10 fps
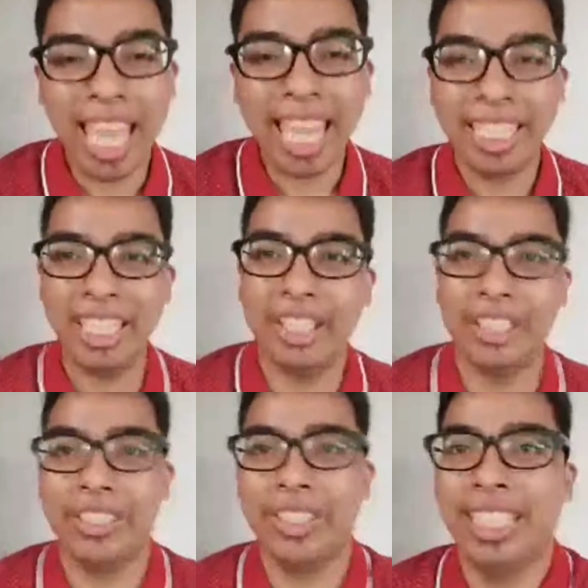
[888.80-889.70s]

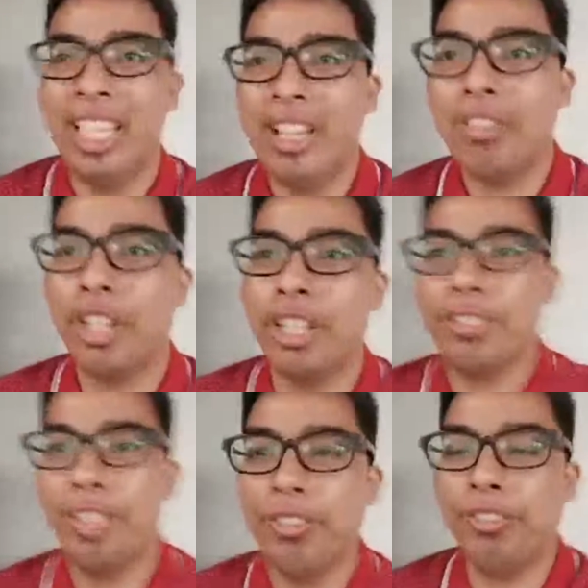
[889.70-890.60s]
here for
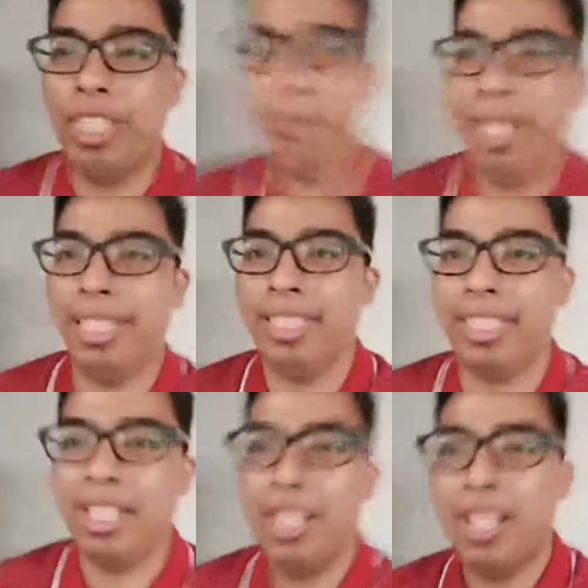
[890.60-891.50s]
15
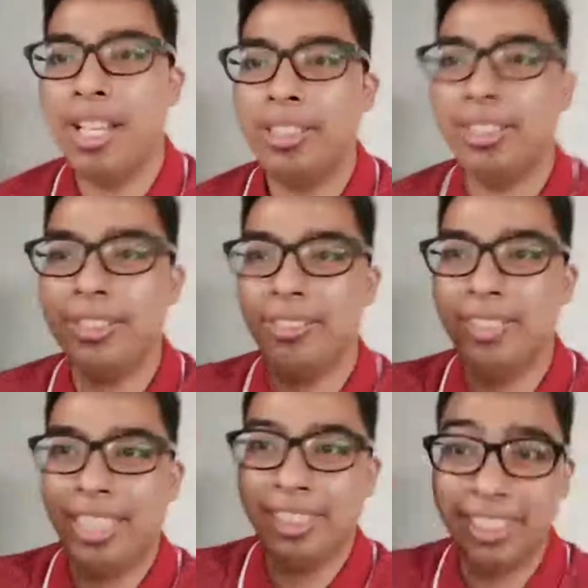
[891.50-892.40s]
minutes. So
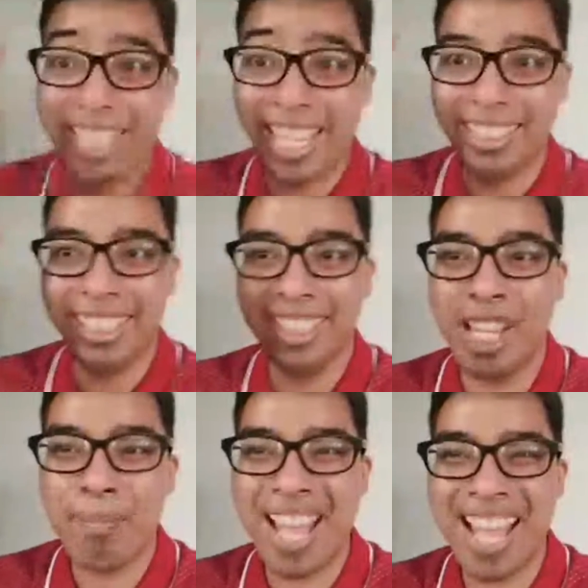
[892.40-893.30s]
see you guys next
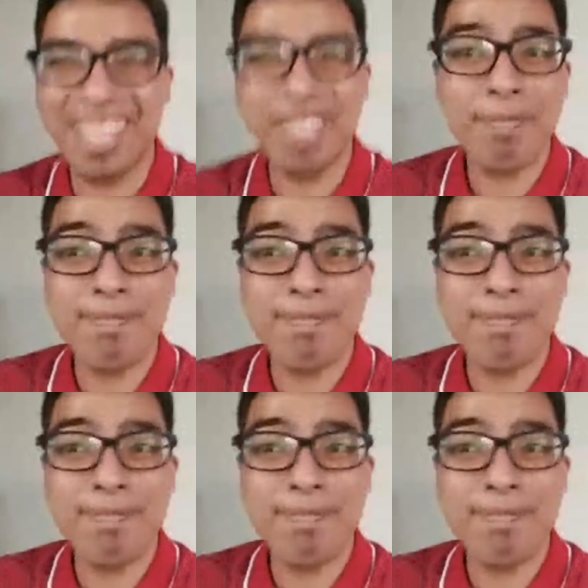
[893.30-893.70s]
time. Bye.